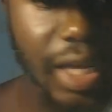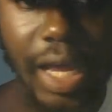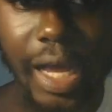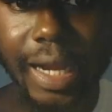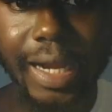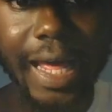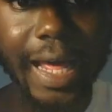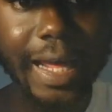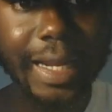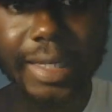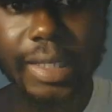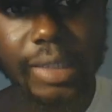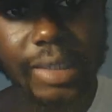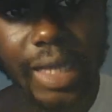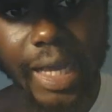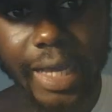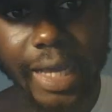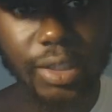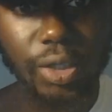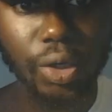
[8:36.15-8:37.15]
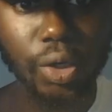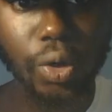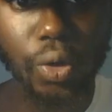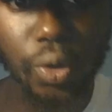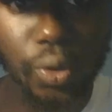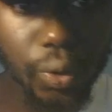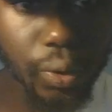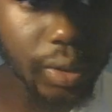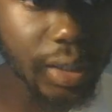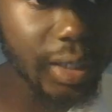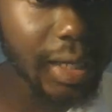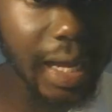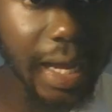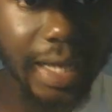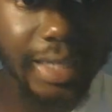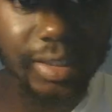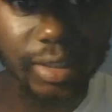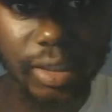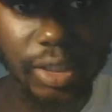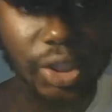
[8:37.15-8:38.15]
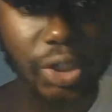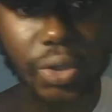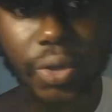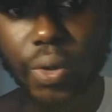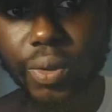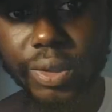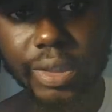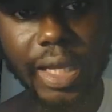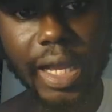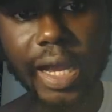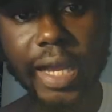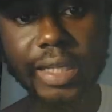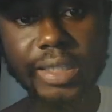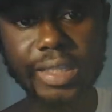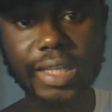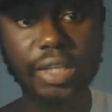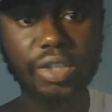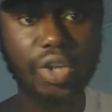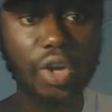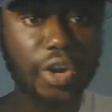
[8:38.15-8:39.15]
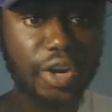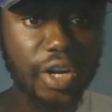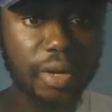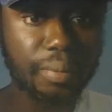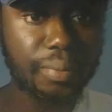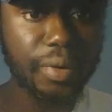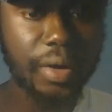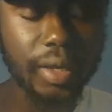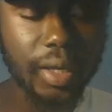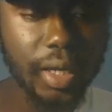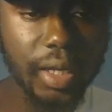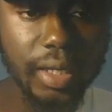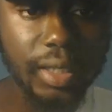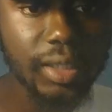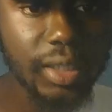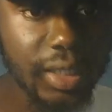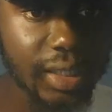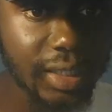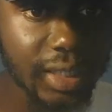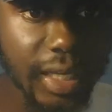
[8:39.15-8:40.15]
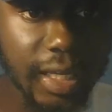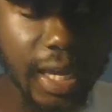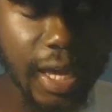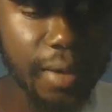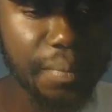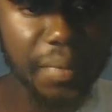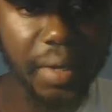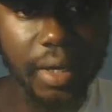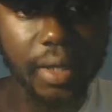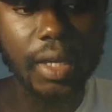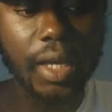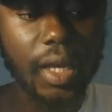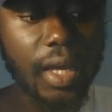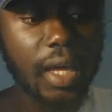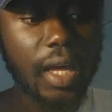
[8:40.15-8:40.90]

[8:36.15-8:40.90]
a lot of these guys are locally guys, East Coast guys that Durkin bring in since he came in.